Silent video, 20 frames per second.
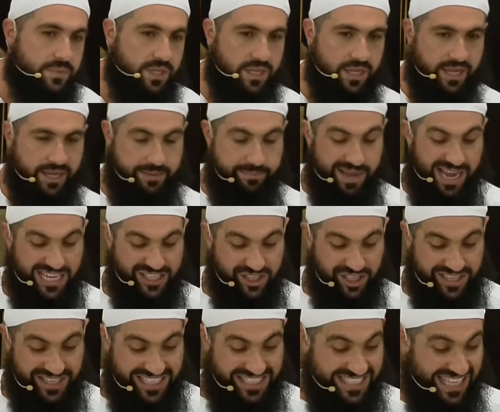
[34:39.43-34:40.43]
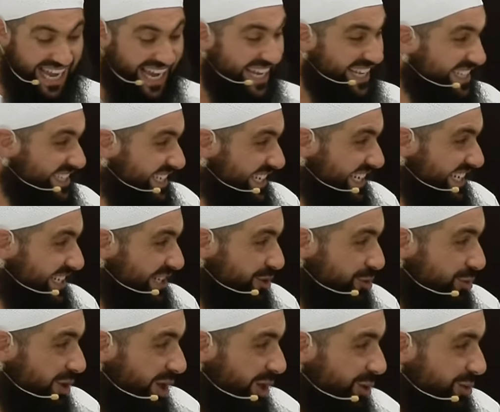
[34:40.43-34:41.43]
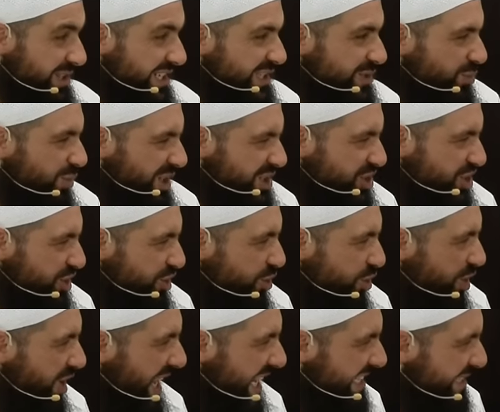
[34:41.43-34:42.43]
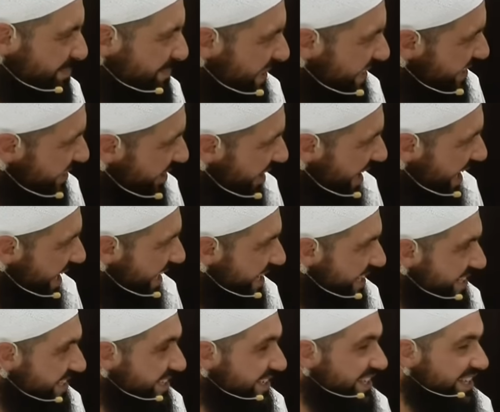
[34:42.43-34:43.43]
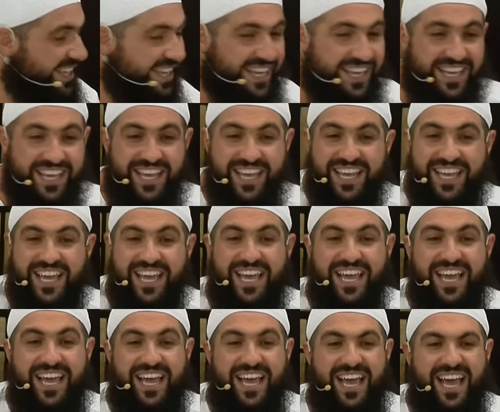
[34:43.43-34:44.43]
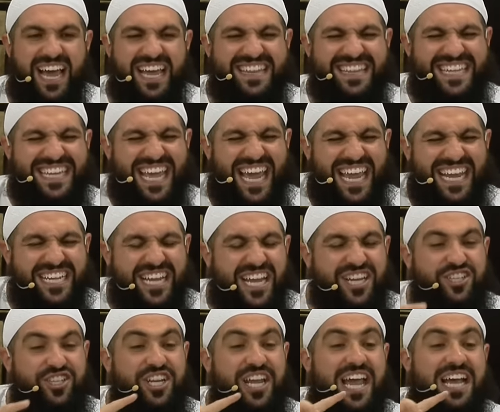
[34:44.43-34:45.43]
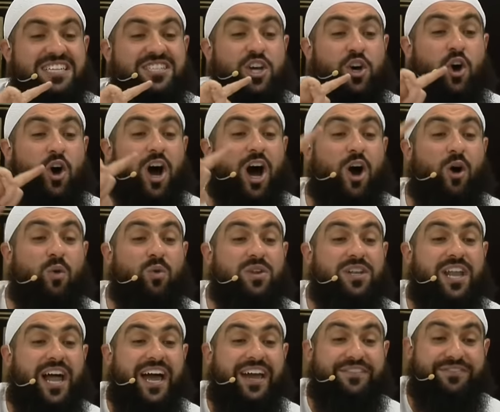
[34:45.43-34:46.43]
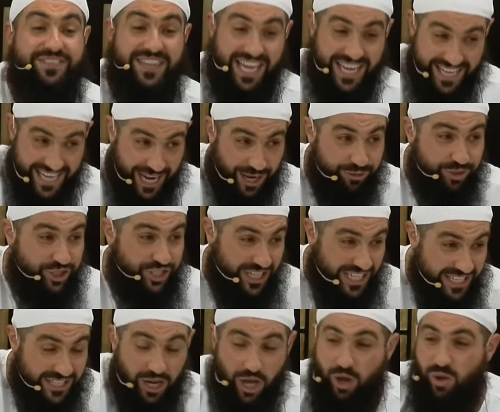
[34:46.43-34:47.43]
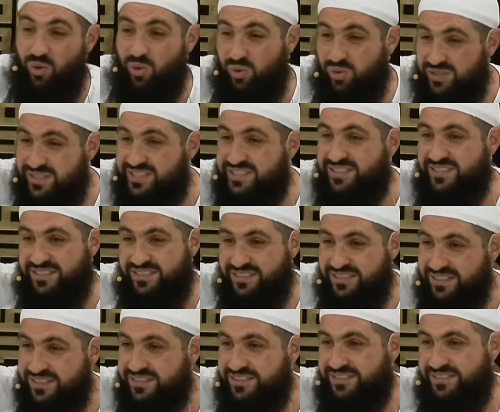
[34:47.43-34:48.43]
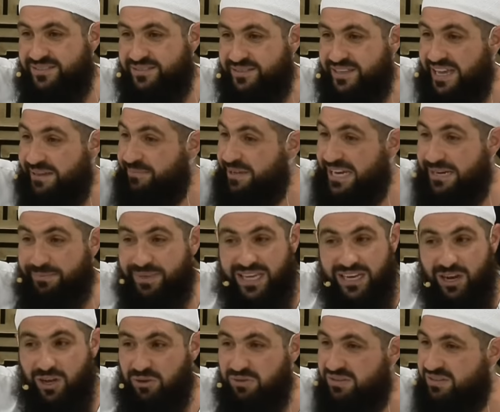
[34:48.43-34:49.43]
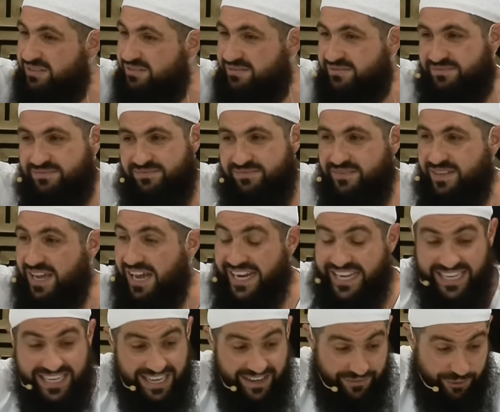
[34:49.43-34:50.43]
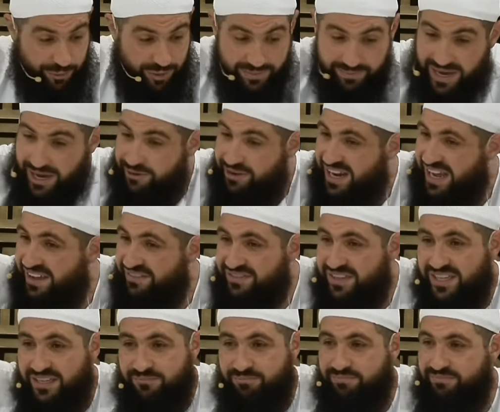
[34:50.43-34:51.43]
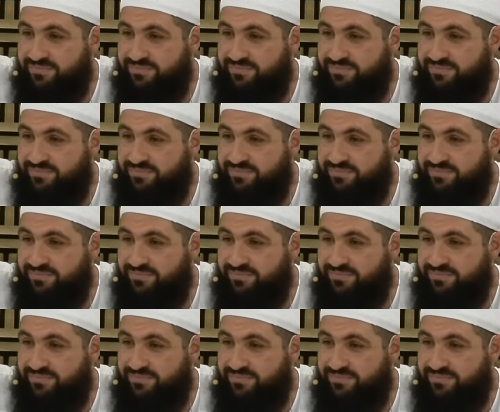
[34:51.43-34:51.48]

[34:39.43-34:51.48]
Imagine this 18 year old is watching her husband die at the eight, and she has her whole life that now she knows I'm going to be alone. I can never remarry after him.